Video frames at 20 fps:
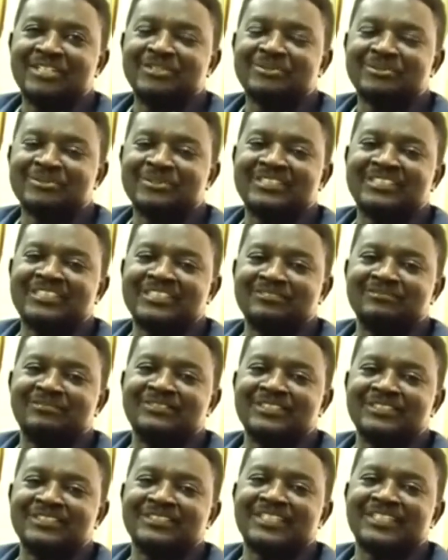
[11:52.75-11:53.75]
to receive
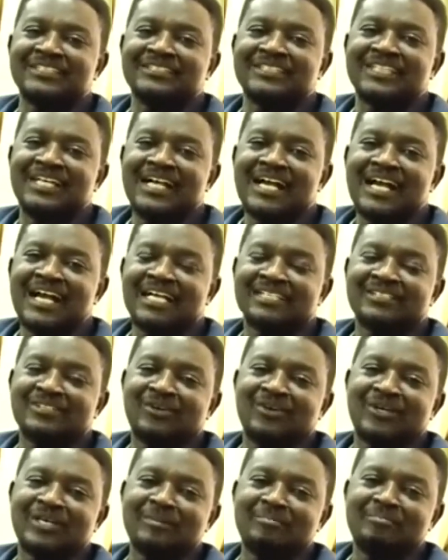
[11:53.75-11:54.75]
Jesus as
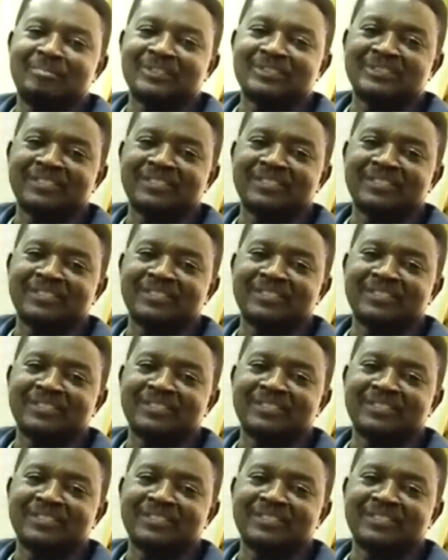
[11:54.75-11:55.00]
Lord and personal